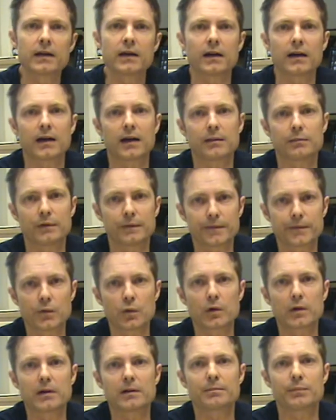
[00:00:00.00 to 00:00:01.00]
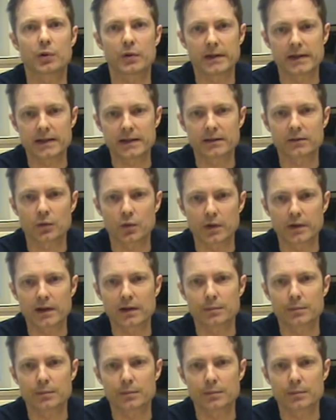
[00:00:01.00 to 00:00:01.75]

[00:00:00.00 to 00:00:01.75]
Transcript: uh, before putting it on